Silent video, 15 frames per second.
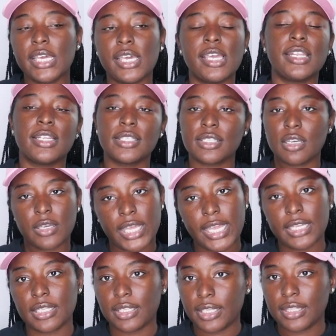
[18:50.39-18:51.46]
and it's
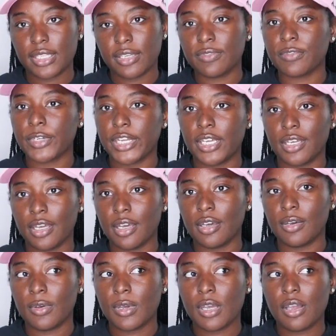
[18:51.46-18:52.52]
okay to let that friend go.